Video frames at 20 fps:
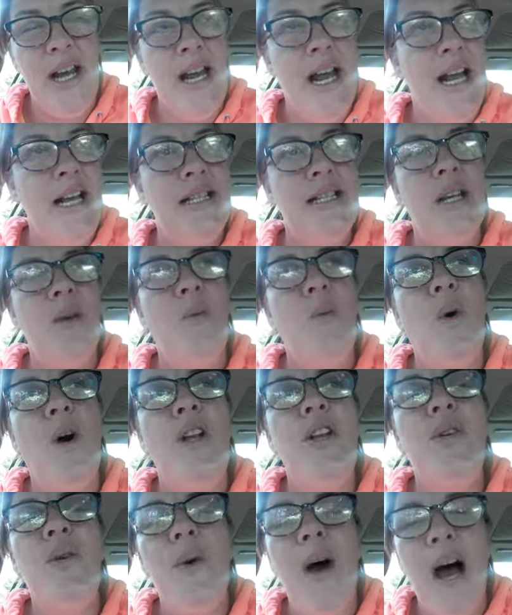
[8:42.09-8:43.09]
He said,
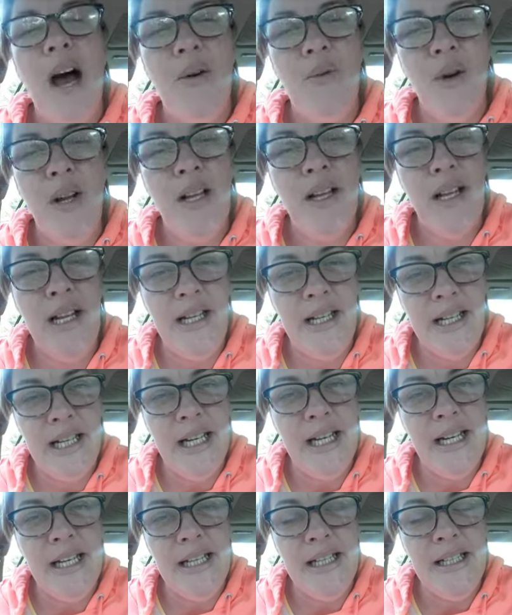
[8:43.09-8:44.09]
what do I really
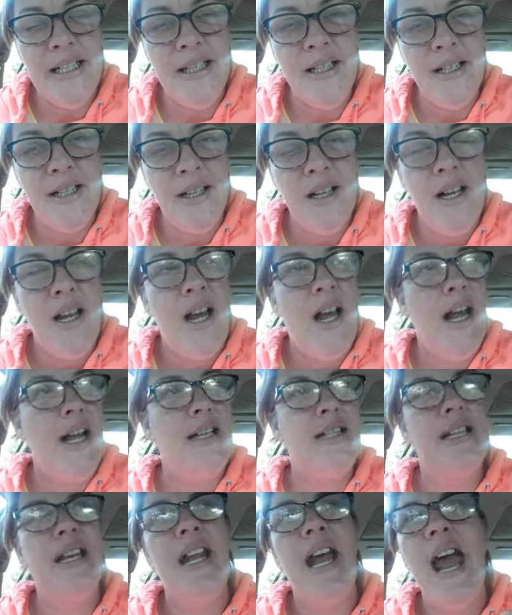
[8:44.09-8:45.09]
need? He
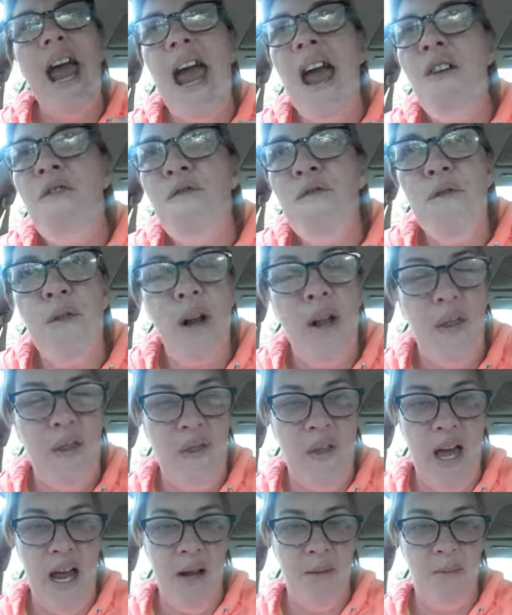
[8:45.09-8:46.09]
said,
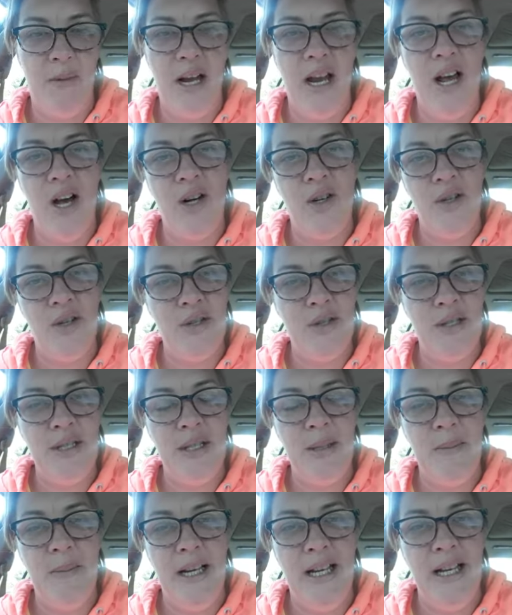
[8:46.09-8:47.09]
everything belongs
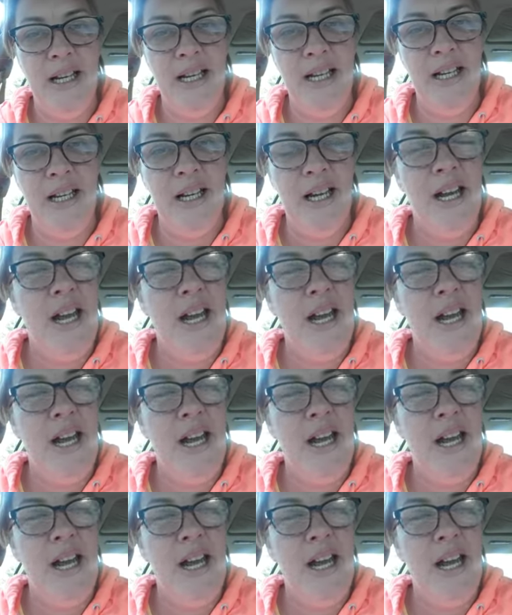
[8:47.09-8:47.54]
to me.